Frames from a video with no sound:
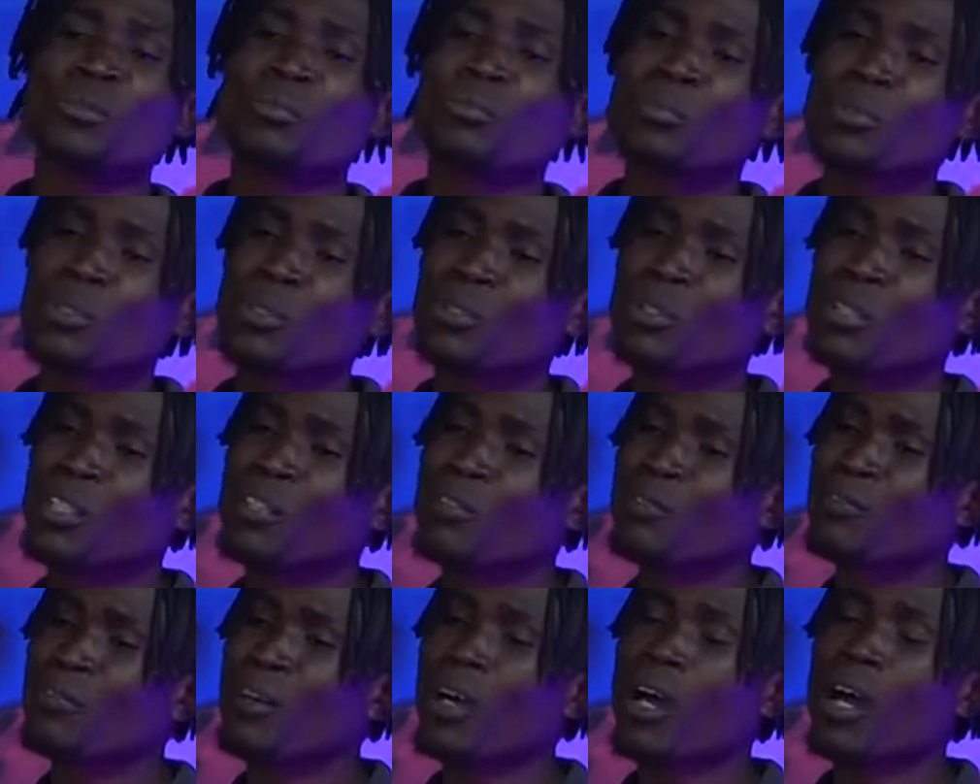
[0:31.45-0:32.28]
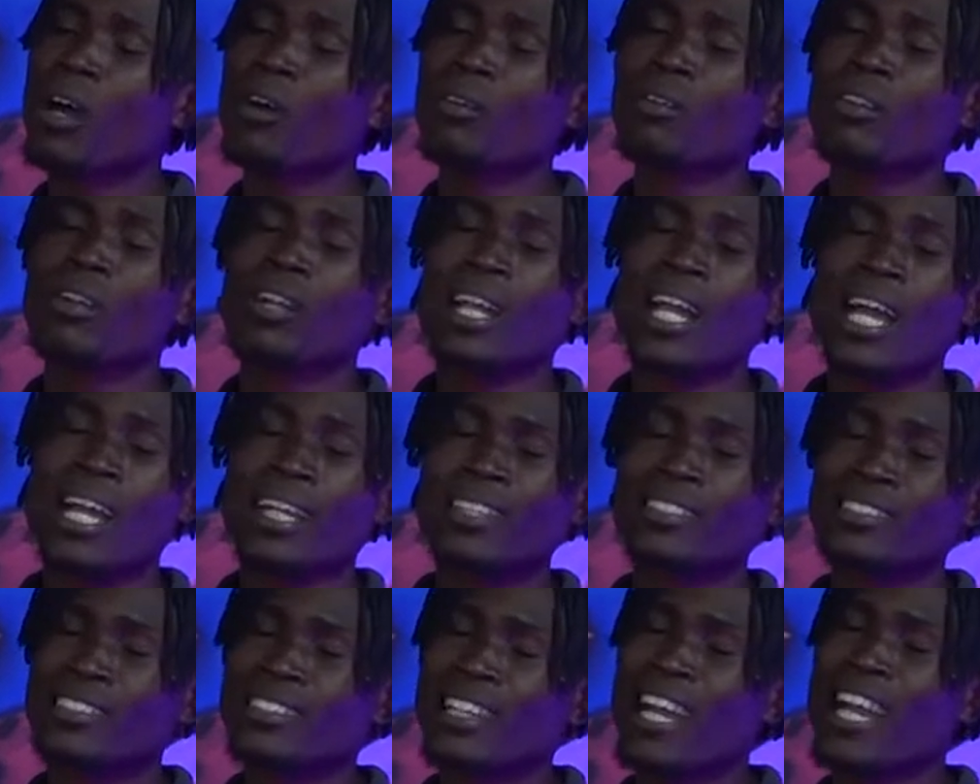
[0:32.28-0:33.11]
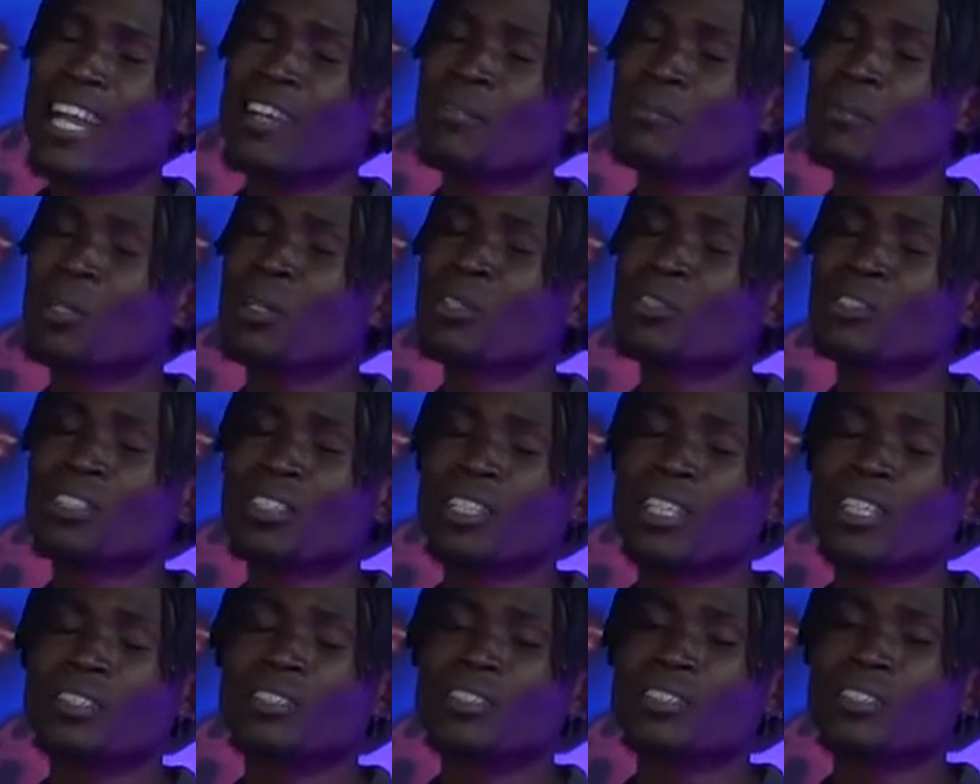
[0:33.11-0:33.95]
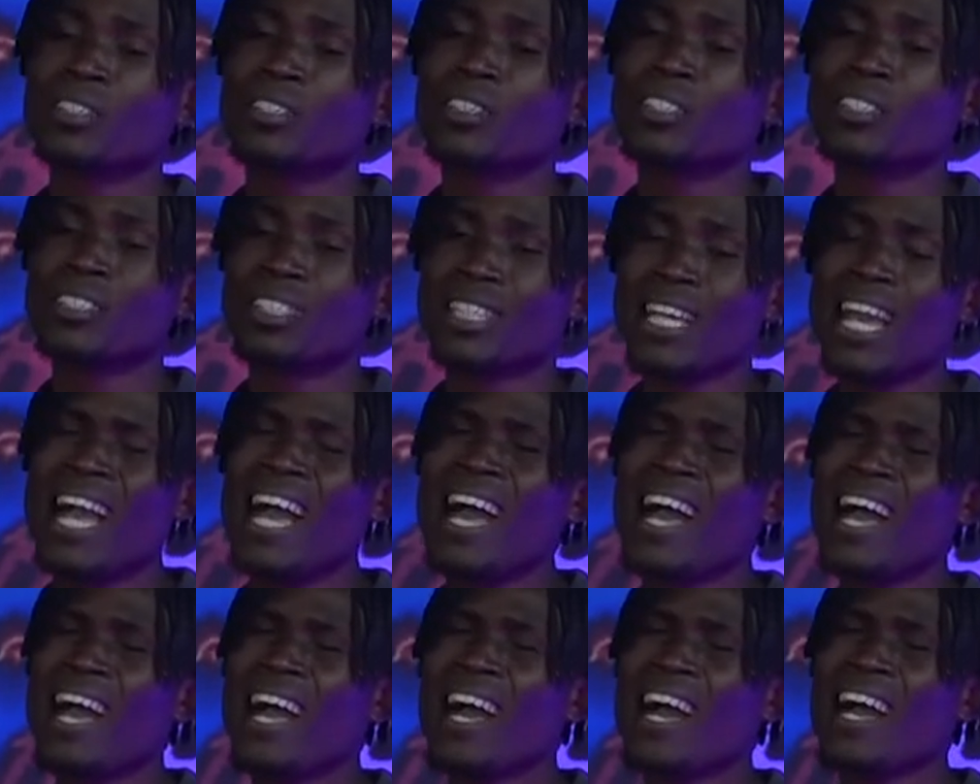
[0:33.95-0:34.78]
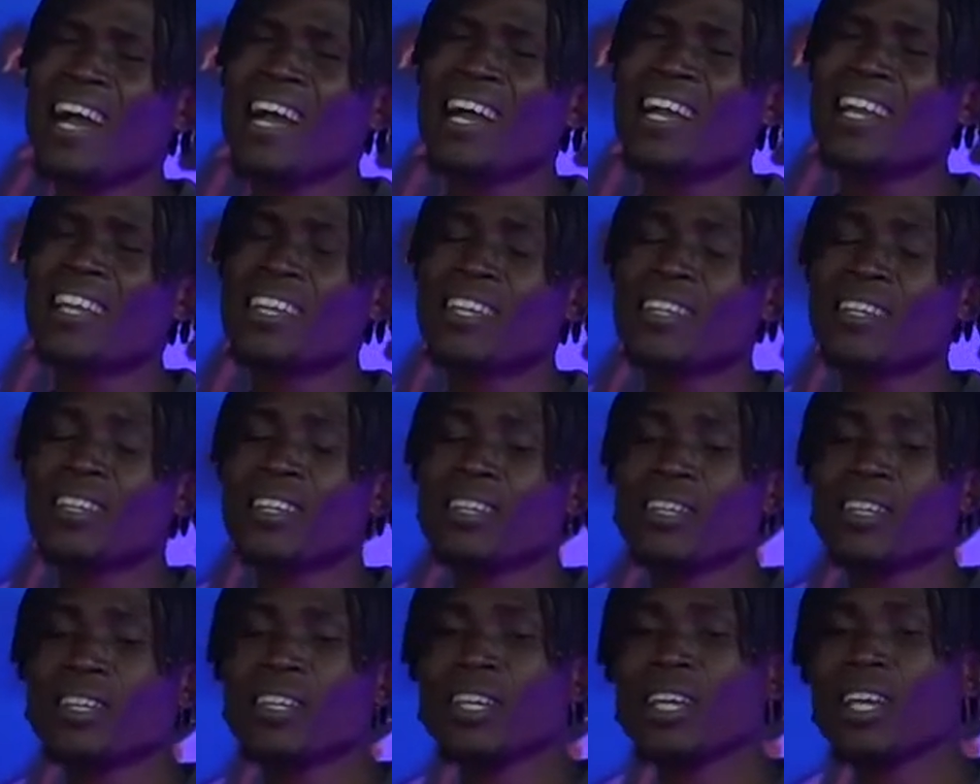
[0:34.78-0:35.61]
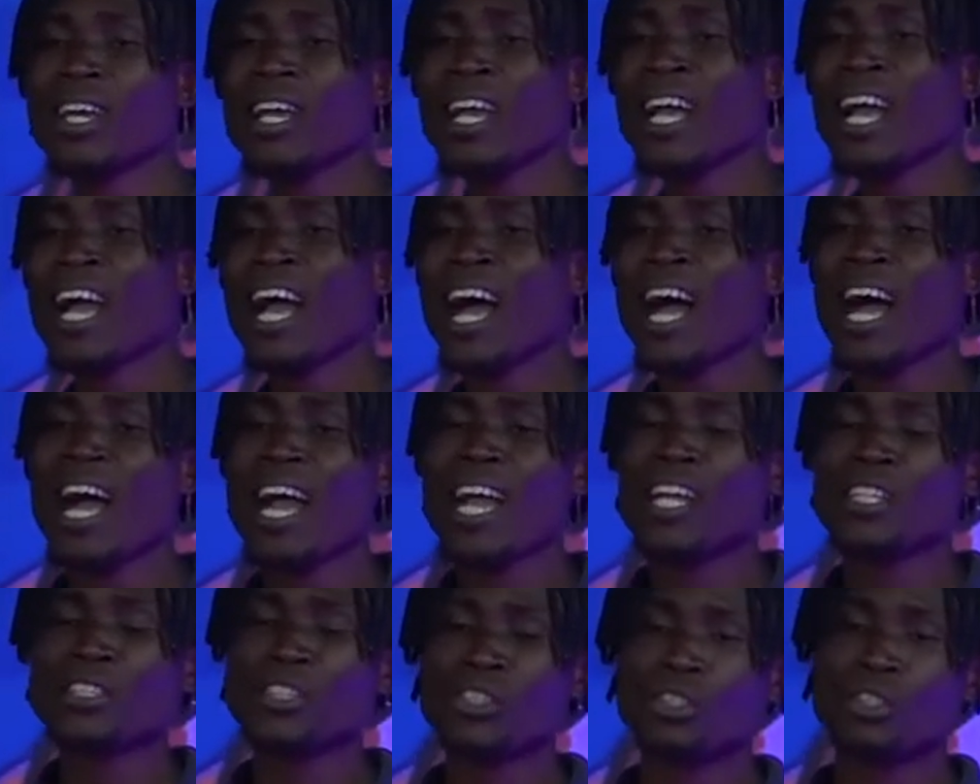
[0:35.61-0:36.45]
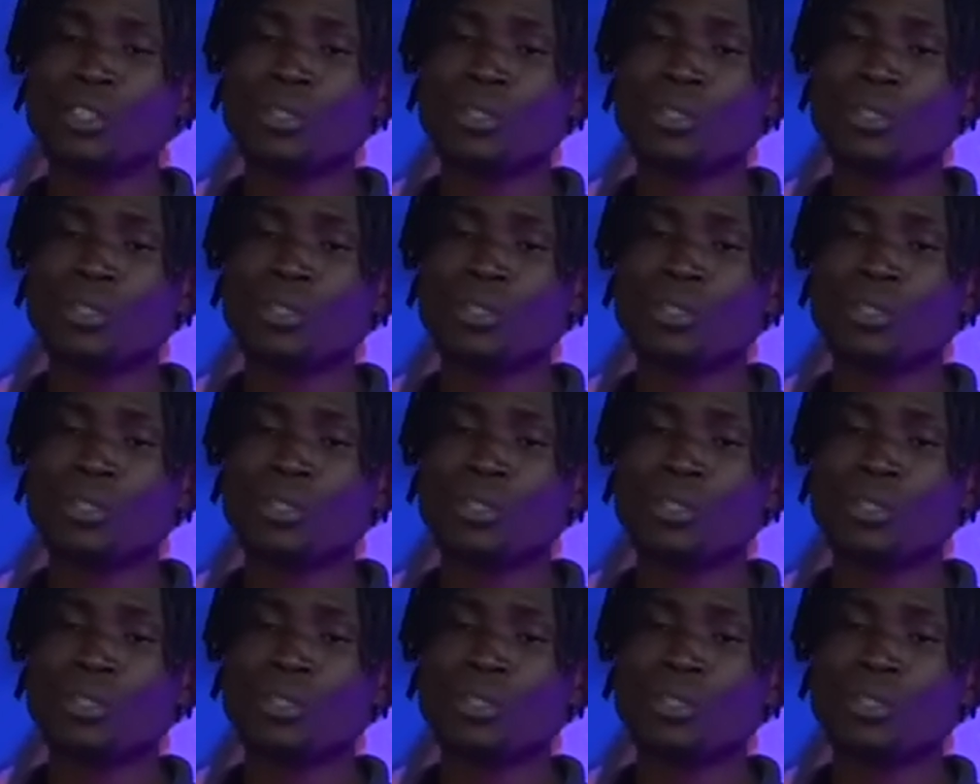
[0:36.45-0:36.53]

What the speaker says: you're beautiful like diamonds in the sky. Eyes